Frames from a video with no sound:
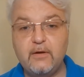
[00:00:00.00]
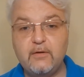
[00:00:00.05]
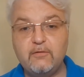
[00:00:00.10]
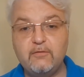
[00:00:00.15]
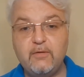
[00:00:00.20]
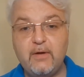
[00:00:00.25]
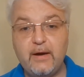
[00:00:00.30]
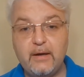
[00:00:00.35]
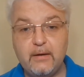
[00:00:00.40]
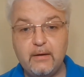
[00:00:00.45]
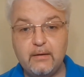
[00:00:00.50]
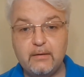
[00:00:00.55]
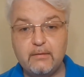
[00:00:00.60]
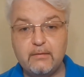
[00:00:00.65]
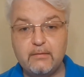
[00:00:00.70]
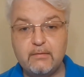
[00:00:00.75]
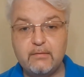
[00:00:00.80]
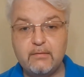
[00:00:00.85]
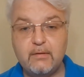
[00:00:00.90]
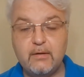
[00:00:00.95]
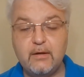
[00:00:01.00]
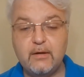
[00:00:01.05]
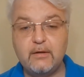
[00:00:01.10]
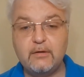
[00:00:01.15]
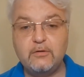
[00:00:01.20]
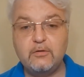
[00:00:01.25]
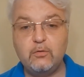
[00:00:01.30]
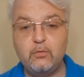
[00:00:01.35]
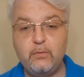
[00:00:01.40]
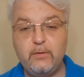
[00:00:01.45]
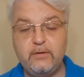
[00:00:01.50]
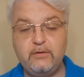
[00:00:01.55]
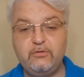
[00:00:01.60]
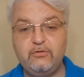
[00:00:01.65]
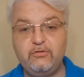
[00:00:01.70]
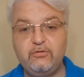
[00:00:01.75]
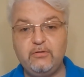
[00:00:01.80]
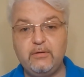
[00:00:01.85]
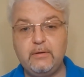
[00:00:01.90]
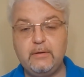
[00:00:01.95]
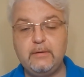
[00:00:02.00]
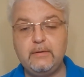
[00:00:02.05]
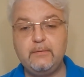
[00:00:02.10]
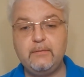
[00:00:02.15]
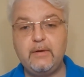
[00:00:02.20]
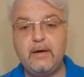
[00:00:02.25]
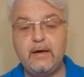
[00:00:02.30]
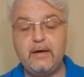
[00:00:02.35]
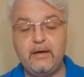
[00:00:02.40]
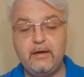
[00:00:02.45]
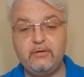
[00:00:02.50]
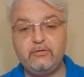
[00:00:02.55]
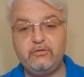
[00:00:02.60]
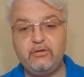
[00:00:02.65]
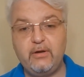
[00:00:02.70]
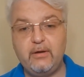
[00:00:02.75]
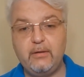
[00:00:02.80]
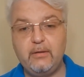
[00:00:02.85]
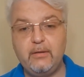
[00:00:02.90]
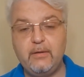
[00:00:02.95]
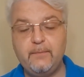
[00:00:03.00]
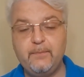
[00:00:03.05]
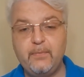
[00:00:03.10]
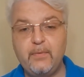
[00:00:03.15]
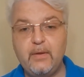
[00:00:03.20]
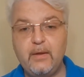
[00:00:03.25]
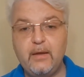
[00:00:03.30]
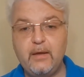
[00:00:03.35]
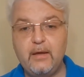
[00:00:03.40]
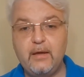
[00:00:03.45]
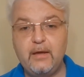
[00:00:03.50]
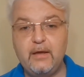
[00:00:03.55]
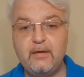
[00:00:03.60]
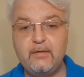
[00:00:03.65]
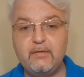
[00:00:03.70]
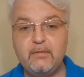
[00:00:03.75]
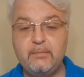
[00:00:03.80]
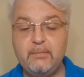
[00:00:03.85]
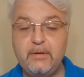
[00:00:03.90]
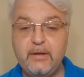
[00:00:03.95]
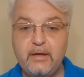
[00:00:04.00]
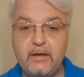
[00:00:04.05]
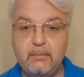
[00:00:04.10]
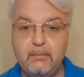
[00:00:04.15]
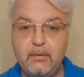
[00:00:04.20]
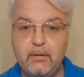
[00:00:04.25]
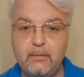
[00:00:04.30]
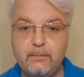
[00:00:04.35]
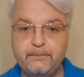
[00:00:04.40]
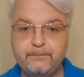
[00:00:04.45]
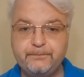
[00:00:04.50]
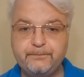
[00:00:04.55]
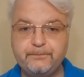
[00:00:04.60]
violence to which IHL is applicable.